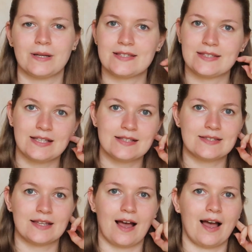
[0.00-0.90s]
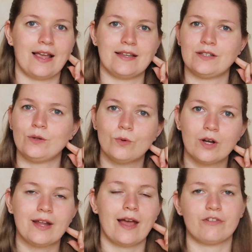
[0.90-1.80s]
but since I didn't
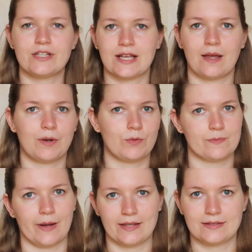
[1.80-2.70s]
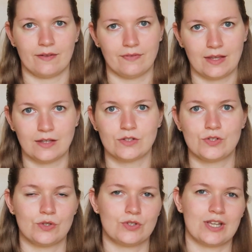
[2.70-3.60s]
want every time I was buying something
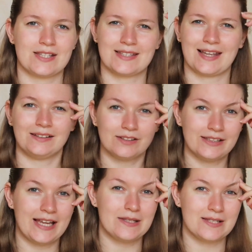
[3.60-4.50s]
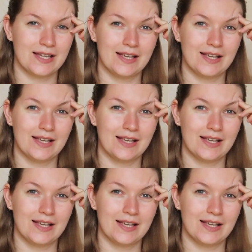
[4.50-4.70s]
to just calculate